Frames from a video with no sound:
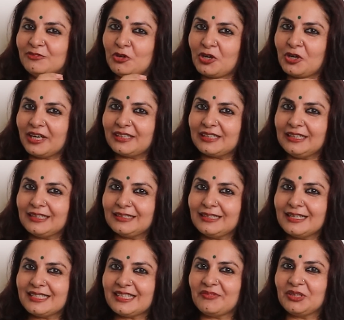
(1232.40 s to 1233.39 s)
For Karka
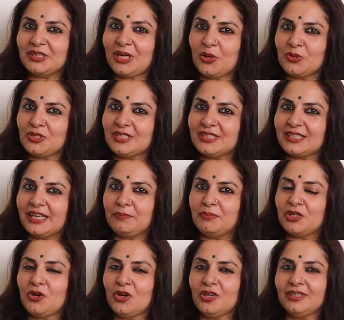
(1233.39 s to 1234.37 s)
Lagna, seventh house is
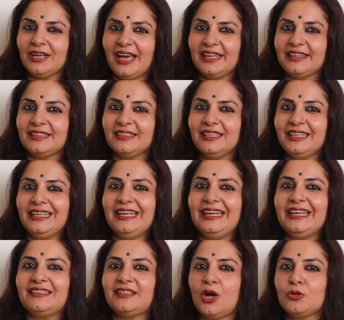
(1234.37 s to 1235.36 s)
Capricorn and the
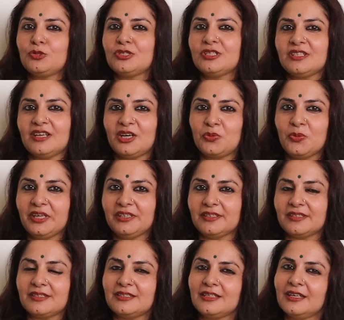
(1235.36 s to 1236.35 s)
eighth house is
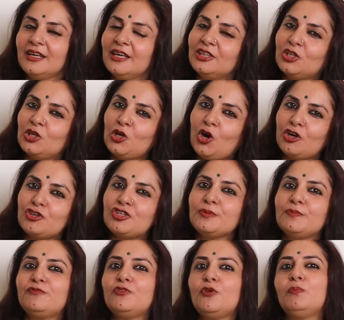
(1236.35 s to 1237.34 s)
Aquarius. The
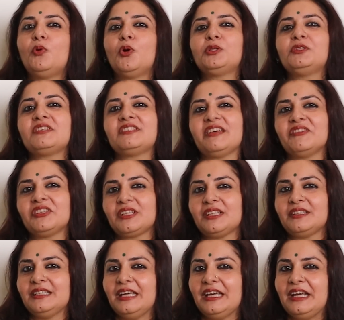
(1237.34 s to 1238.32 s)
lordship for both the seventh
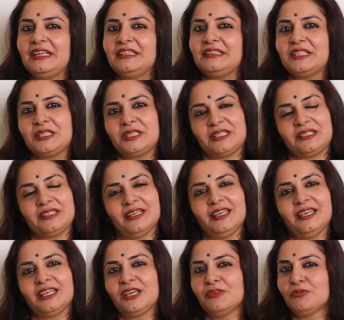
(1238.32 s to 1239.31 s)
and the eighth is
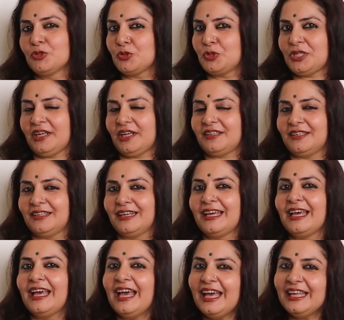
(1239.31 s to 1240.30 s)
given to Saturn.
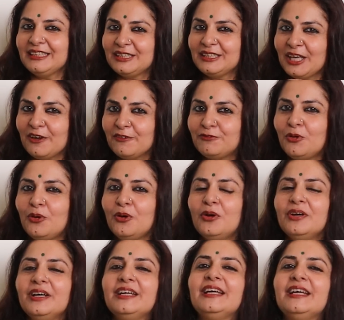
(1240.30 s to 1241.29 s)
And therefore,
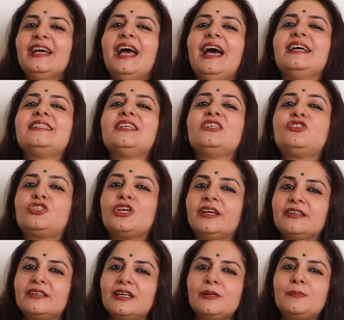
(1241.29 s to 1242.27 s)
as a
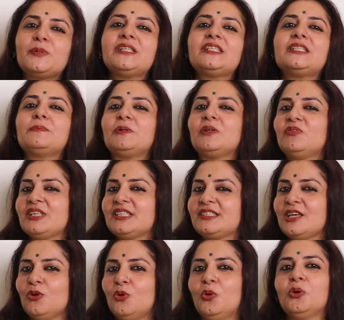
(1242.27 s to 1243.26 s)
general principle, we
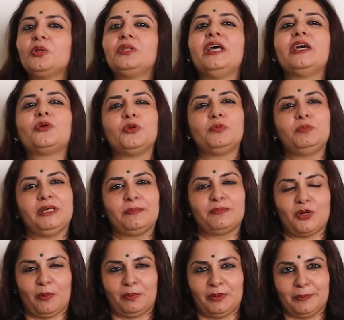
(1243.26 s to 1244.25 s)
say, oh, there could be a
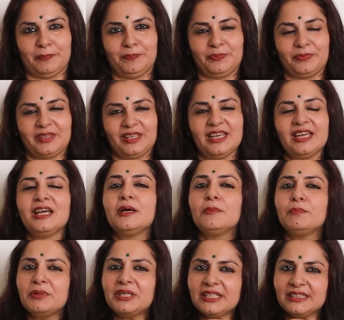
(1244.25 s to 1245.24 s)
problem.
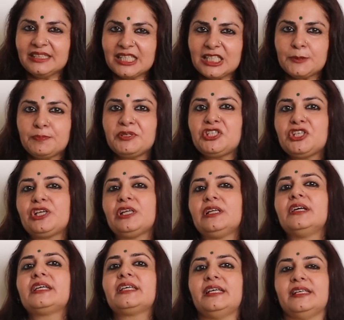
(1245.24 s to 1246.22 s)
But in this
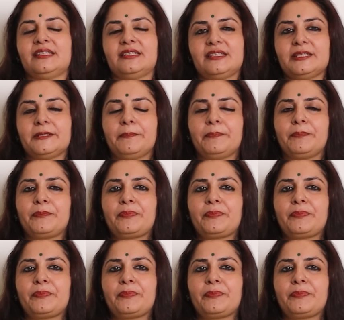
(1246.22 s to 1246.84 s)
particular case,